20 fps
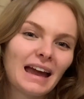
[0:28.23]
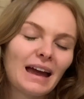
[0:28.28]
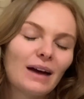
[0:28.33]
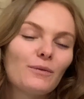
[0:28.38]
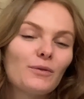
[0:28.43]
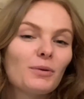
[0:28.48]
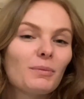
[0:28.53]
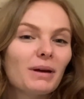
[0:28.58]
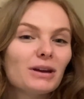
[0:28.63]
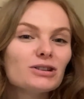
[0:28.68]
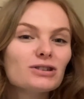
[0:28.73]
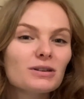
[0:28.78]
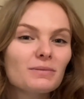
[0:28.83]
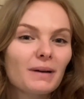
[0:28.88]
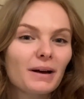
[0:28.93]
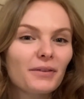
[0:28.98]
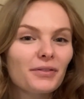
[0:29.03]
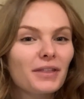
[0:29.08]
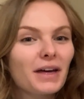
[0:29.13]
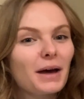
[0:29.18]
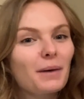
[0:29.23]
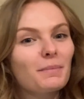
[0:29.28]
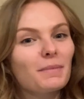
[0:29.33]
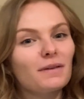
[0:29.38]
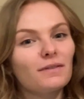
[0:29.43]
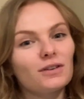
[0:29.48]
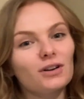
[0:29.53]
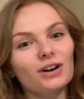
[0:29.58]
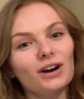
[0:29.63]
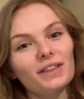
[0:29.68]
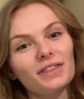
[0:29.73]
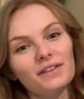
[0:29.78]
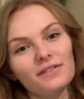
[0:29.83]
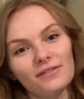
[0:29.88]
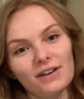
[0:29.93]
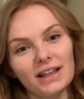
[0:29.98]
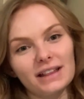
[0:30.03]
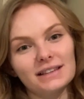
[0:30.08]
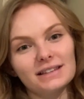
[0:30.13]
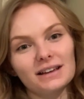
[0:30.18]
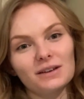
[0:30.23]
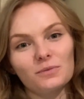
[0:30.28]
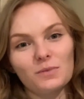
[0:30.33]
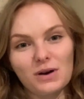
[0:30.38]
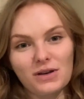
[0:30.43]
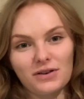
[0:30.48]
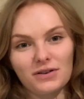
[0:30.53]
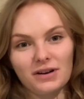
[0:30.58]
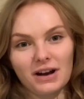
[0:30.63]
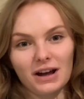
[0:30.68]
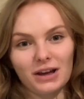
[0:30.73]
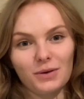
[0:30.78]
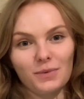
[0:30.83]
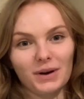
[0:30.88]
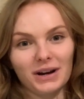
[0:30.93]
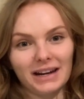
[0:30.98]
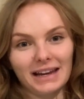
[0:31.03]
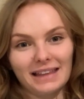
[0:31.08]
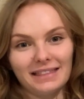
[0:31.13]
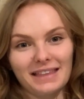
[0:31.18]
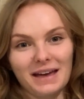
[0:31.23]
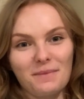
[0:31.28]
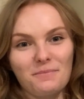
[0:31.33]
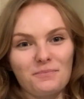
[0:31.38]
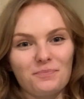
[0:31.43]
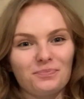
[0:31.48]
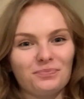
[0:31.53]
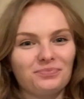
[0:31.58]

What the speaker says: information about them if you're on the fence on whether or not you want to get them.